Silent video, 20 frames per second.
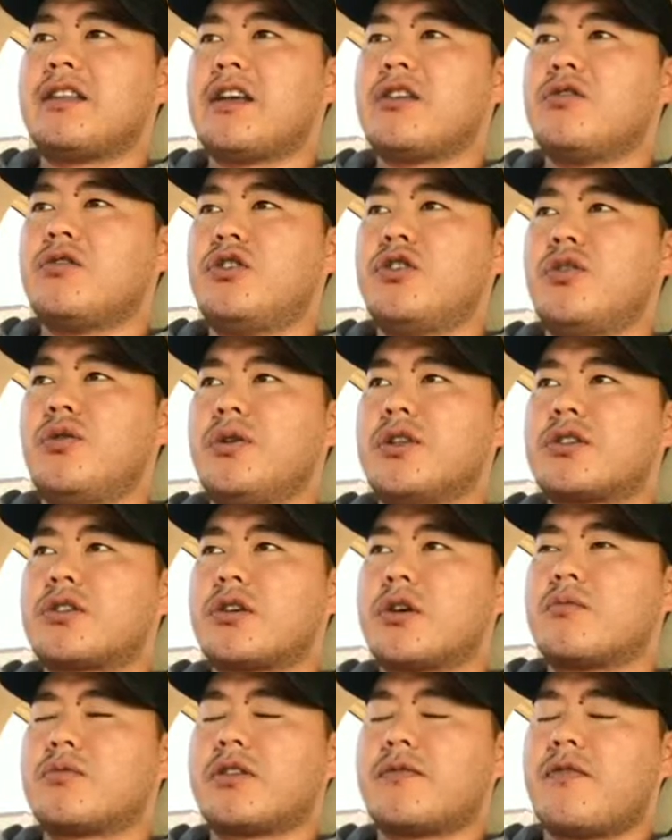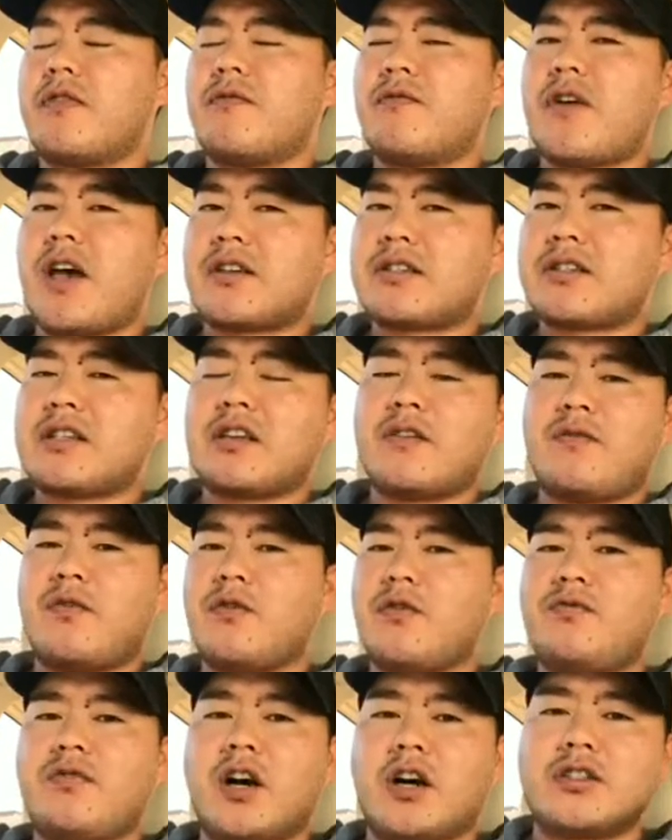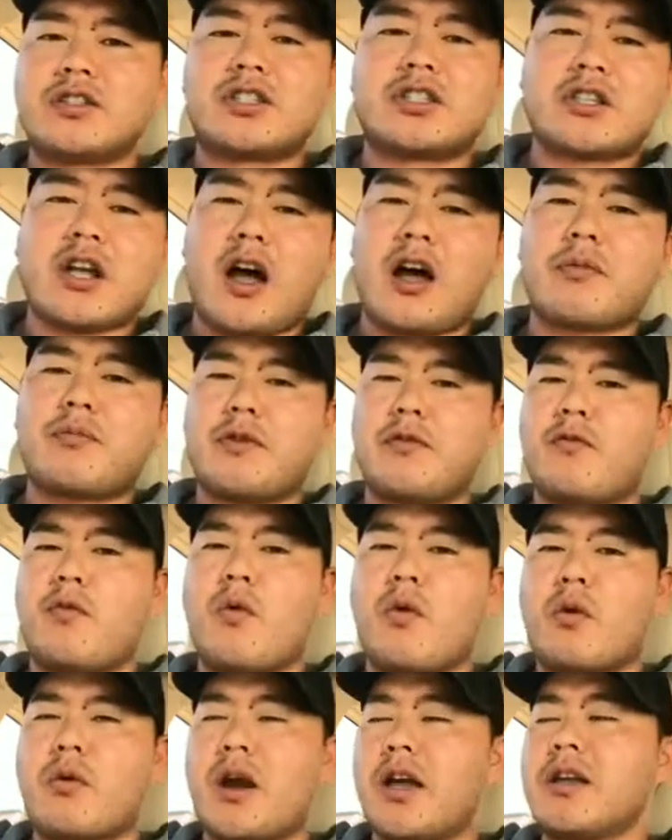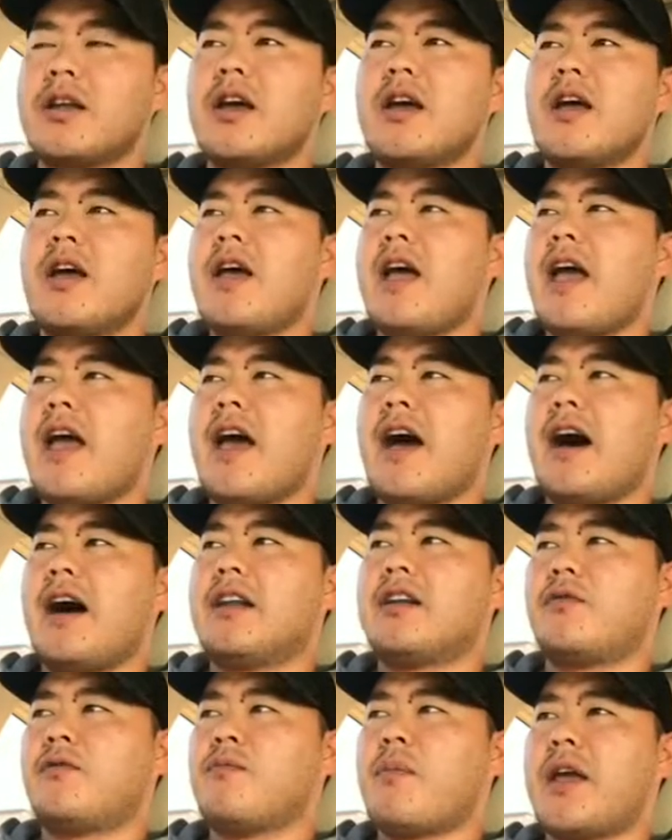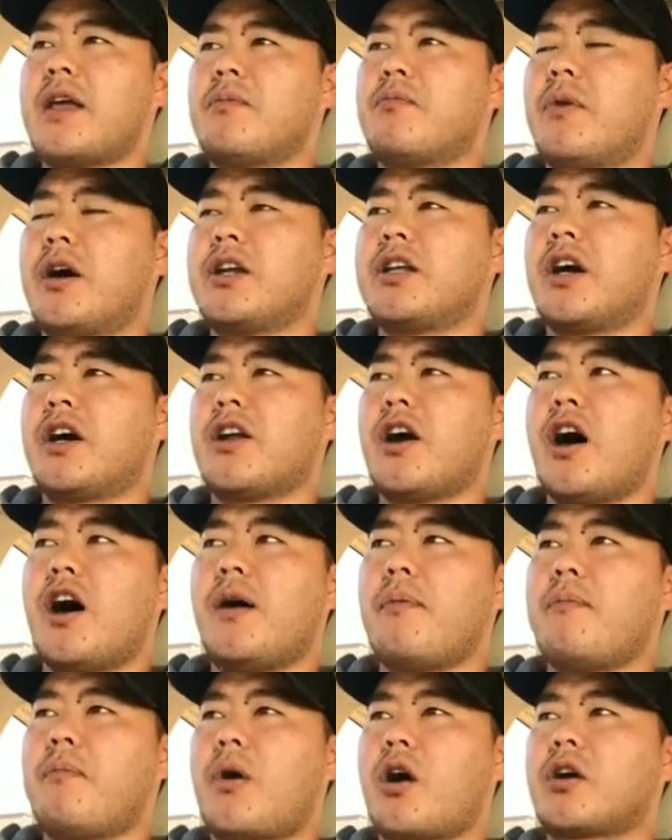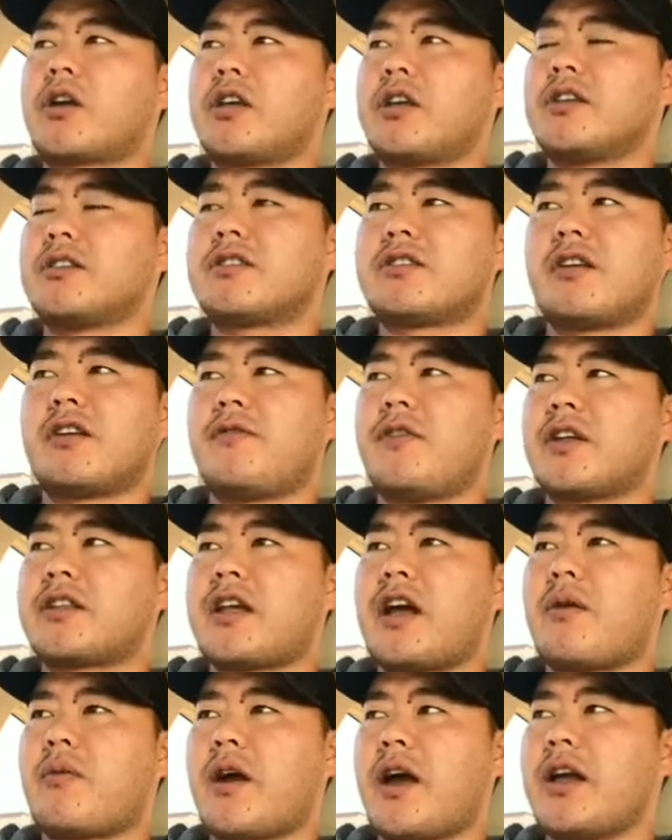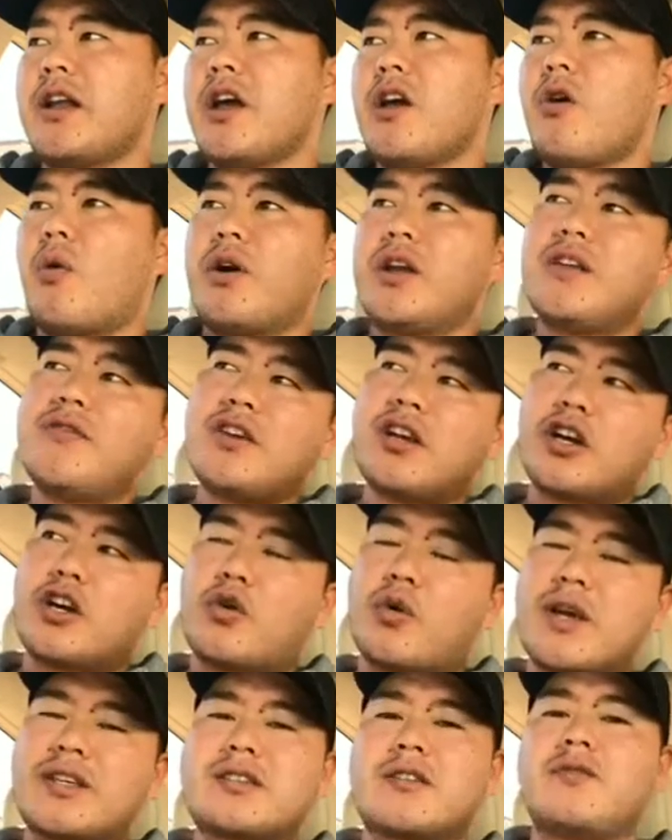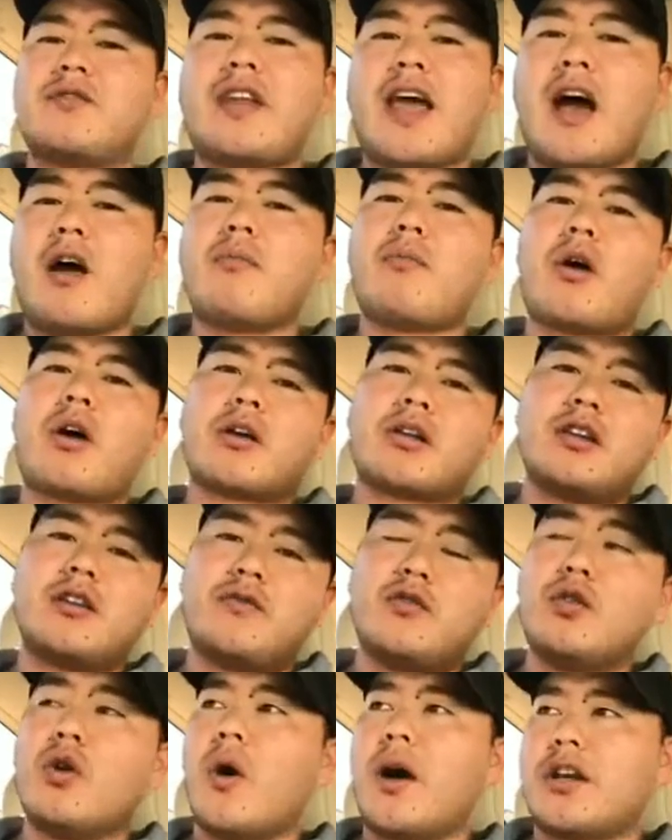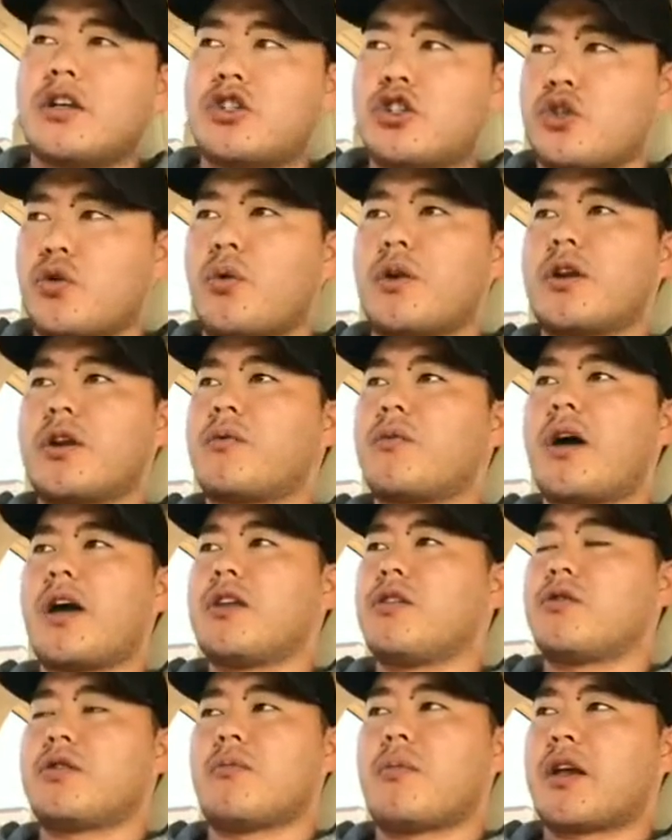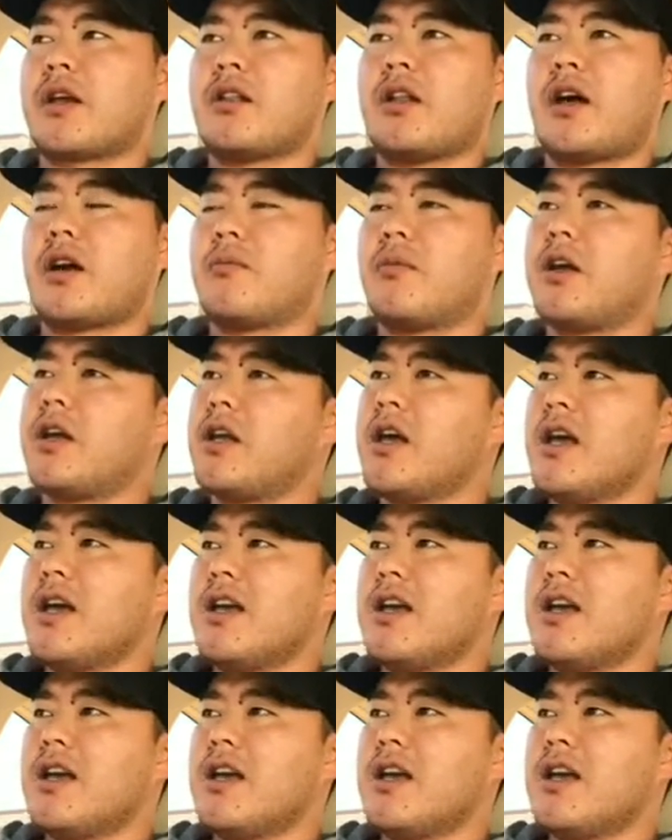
that you do in terms of investing, if you've done stock before, right? And made money on an up market and stuff like that, right? Or even aggressive down market, if you know how to short it, right? You can make a lot of money.